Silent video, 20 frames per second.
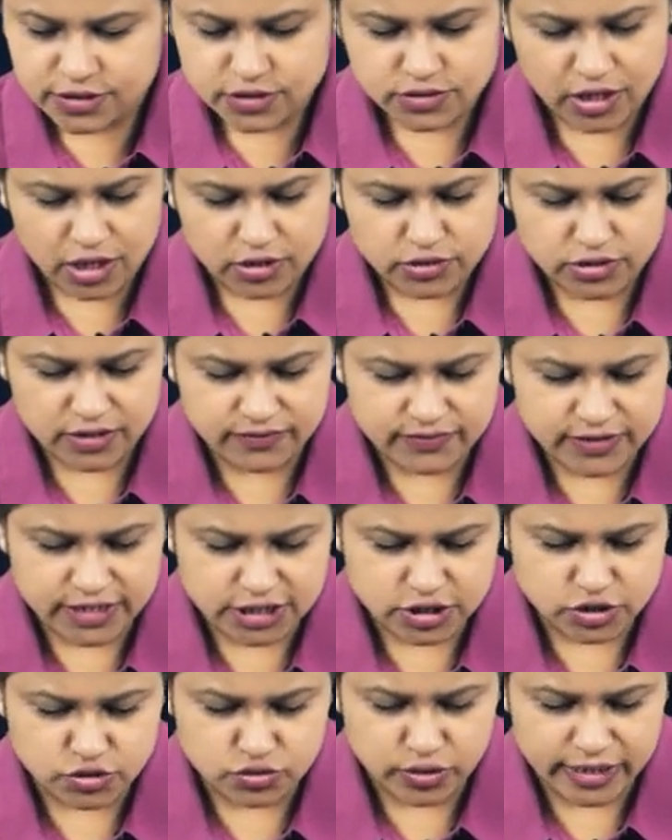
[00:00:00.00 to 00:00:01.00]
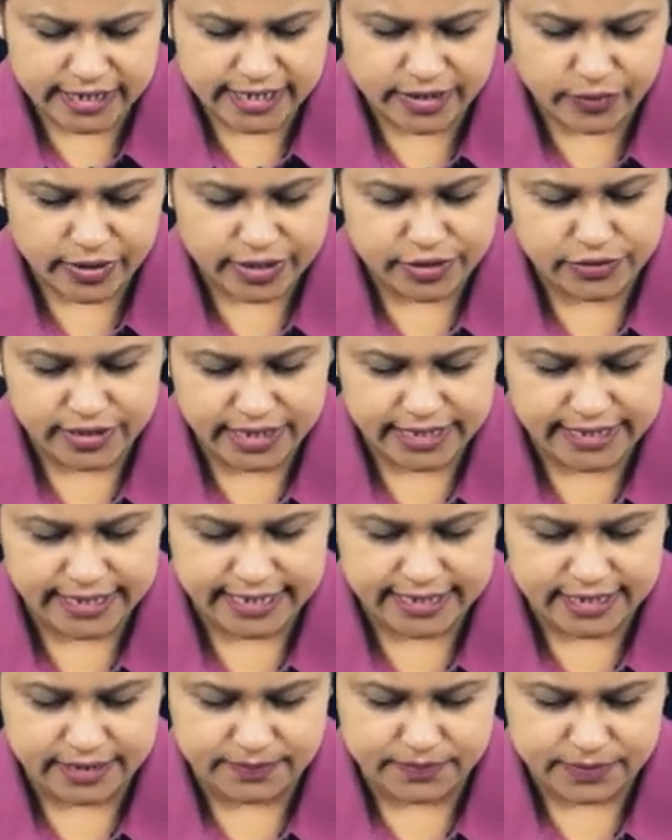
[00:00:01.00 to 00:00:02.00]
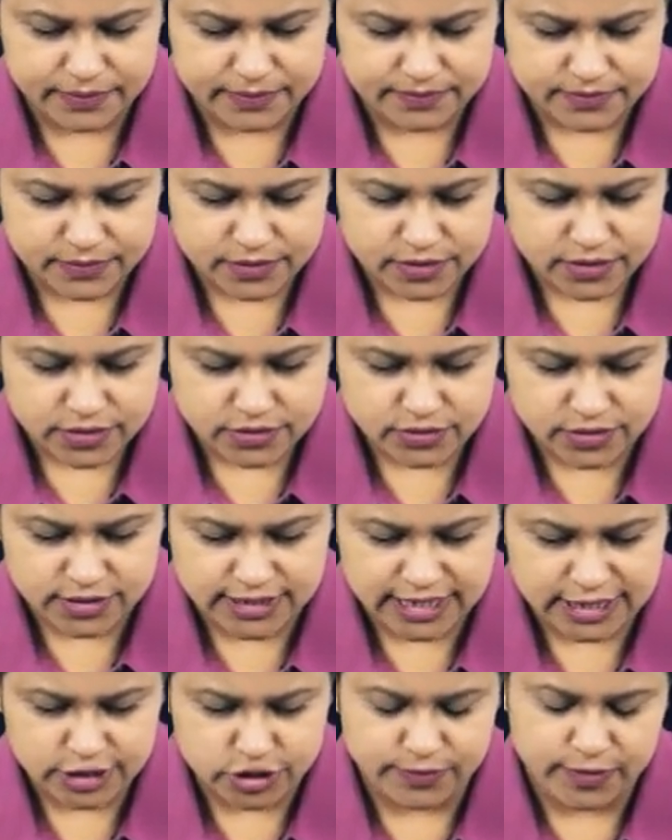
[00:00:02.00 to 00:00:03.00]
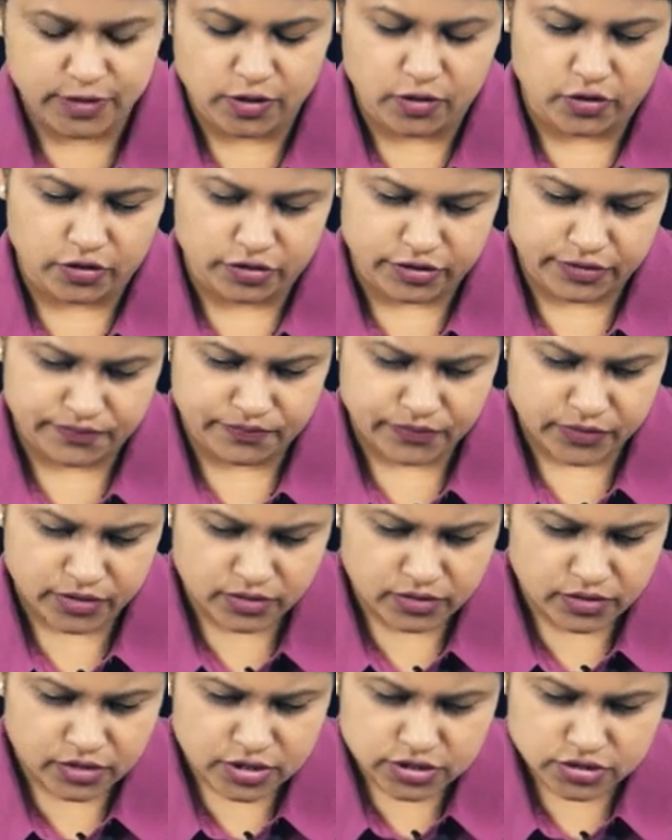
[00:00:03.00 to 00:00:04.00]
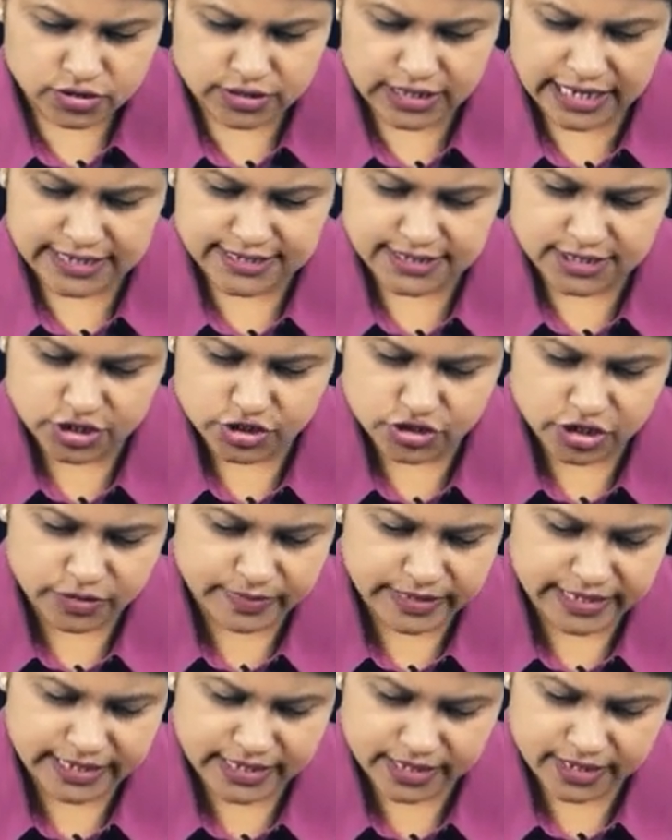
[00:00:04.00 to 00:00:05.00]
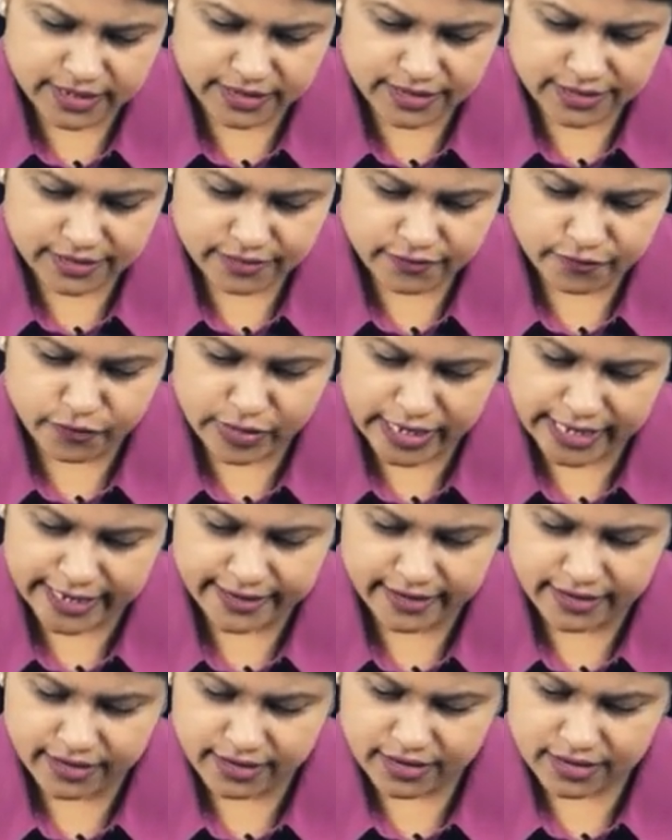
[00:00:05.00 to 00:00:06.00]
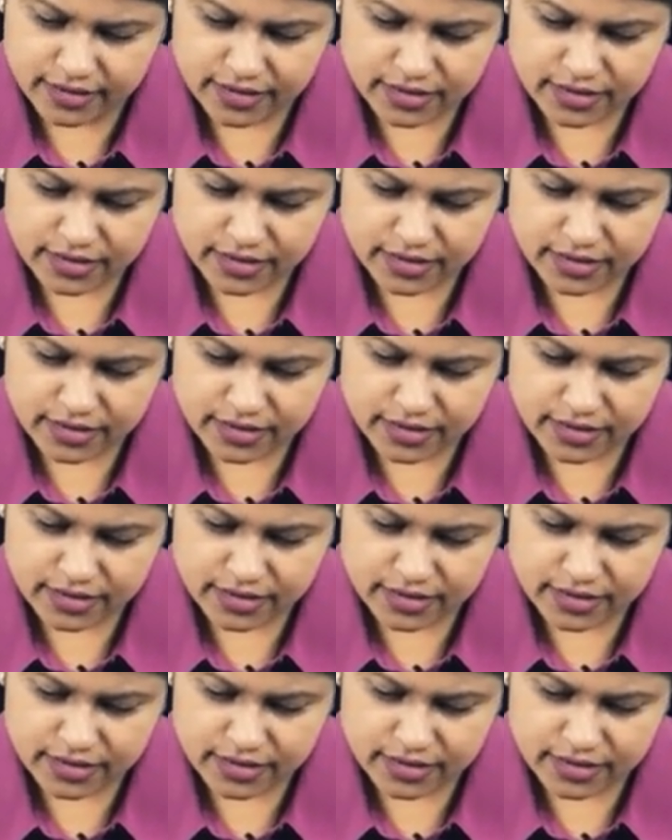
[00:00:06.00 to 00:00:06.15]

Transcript: So, out of these two, any one you can take up. So, this has to be or. So, the answer should be 1,